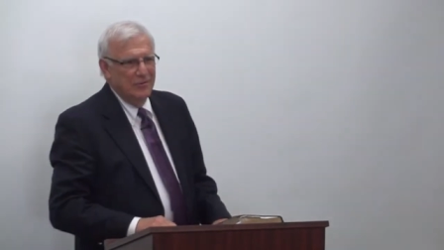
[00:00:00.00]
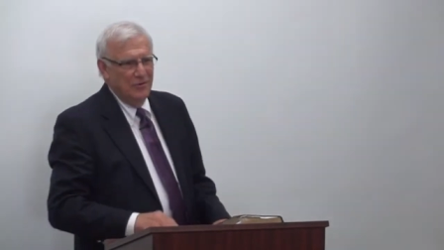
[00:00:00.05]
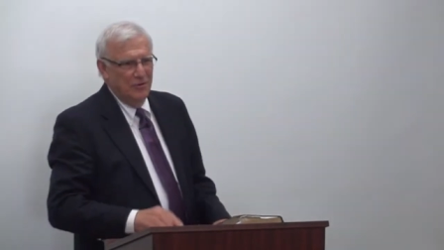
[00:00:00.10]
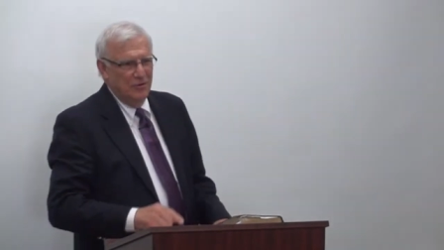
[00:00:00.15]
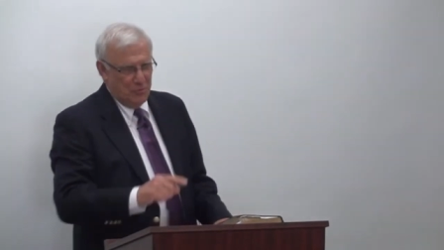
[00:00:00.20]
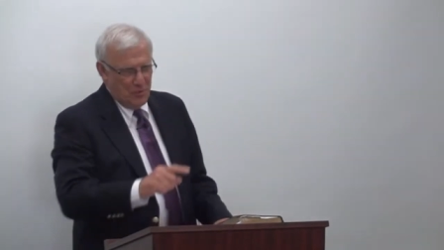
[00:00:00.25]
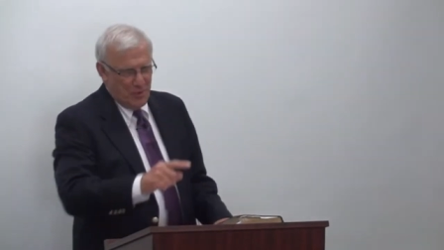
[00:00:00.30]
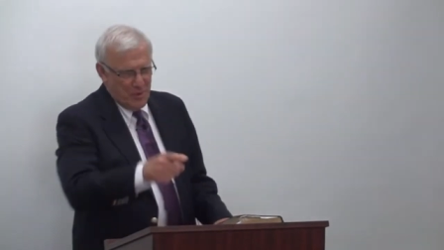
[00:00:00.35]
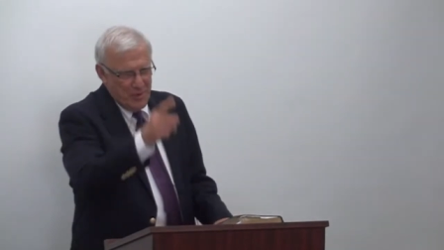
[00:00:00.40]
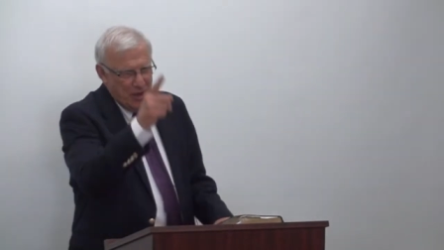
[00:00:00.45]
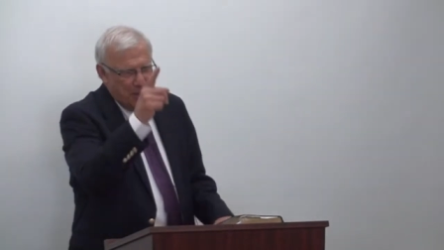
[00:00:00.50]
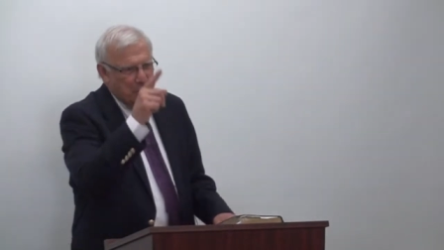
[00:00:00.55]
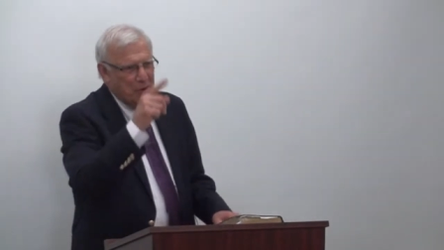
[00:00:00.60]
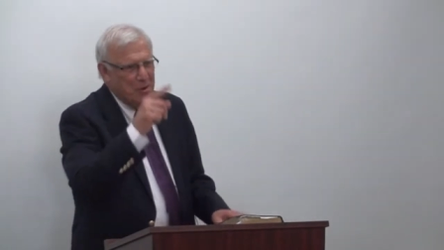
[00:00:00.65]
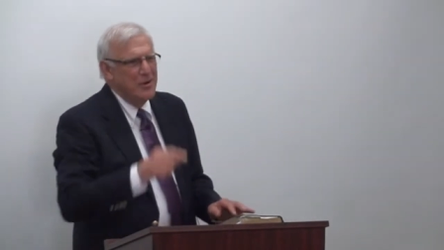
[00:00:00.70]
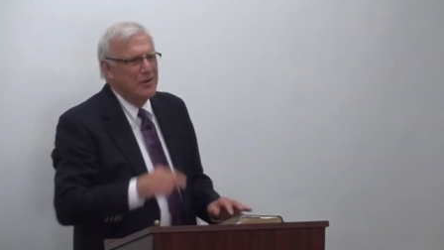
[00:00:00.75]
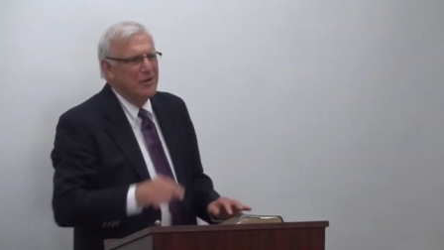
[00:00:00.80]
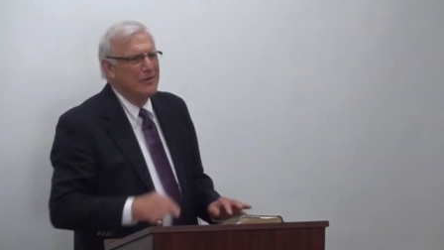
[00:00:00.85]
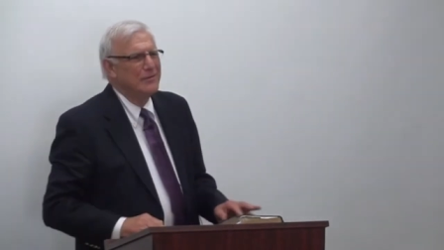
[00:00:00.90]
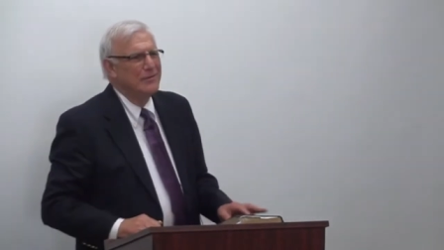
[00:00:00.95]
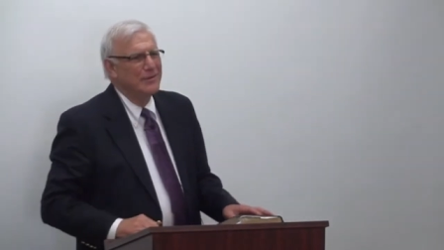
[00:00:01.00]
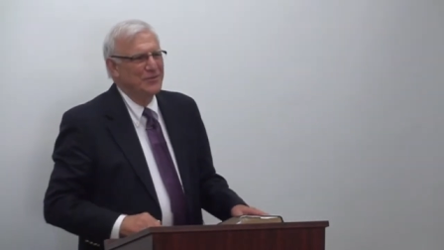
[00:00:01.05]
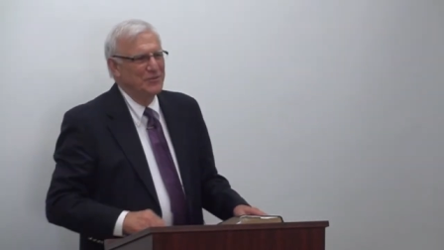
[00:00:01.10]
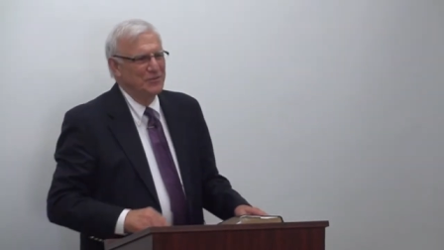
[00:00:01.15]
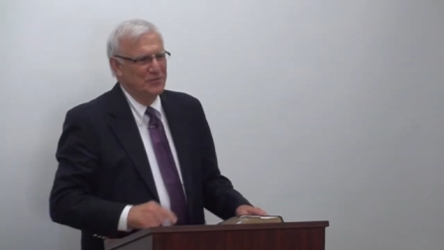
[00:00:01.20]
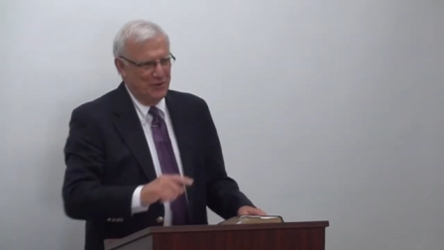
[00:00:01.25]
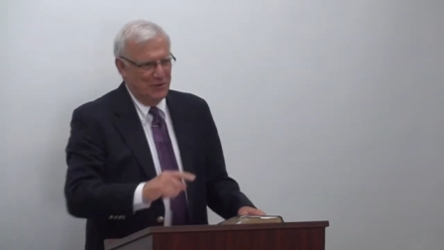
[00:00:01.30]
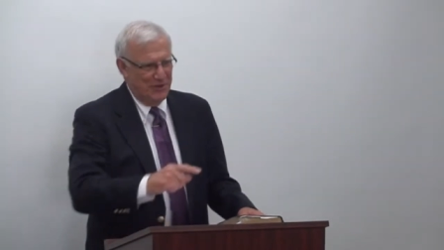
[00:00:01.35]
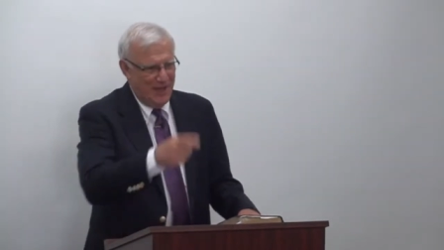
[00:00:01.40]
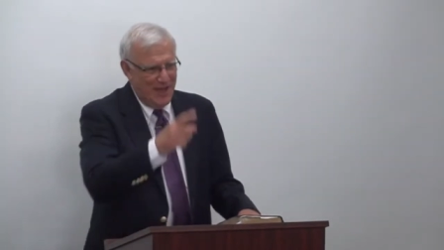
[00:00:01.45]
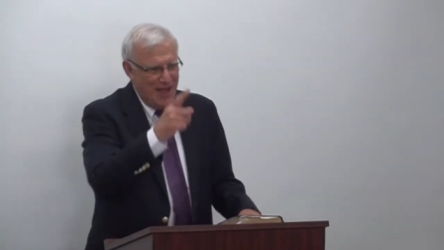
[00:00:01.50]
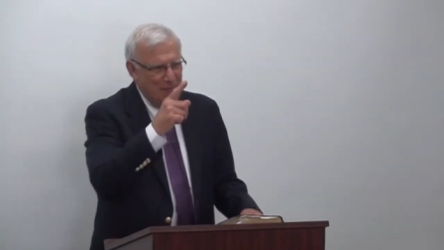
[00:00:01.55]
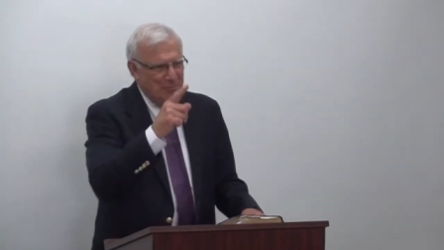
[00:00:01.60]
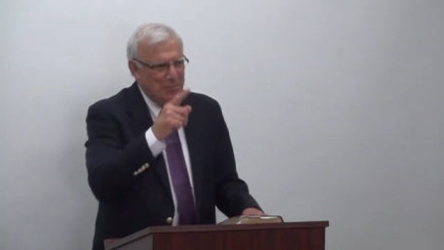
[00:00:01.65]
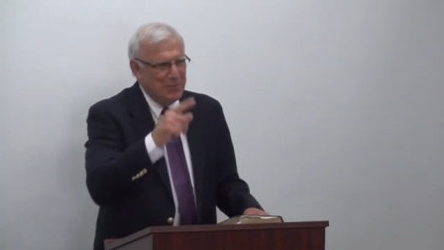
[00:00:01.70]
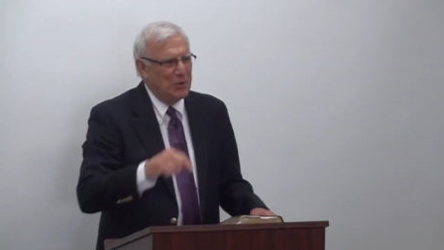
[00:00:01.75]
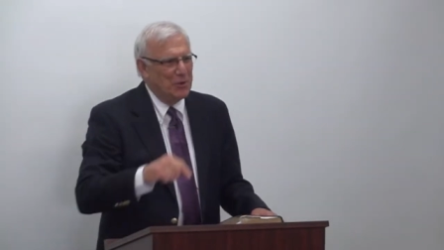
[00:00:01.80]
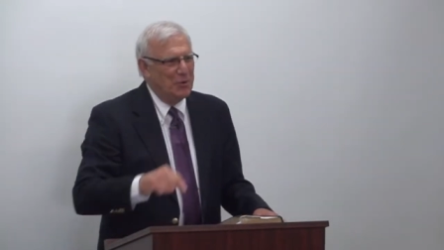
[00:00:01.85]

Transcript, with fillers: Just remember, it's going to happen,